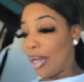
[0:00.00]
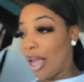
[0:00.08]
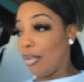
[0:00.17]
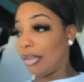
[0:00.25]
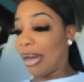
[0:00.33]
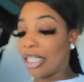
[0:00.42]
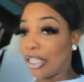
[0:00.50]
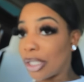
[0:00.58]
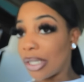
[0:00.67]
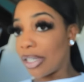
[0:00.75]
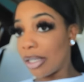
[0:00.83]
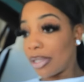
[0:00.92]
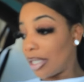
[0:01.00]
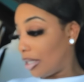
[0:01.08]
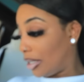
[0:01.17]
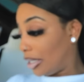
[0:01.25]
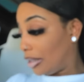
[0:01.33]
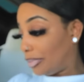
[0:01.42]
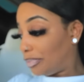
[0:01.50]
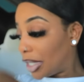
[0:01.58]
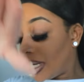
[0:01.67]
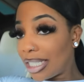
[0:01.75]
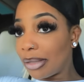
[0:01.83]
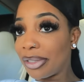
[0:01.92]
when they was about to serve it up to the um,
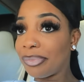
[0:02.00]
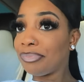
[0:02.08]
customer.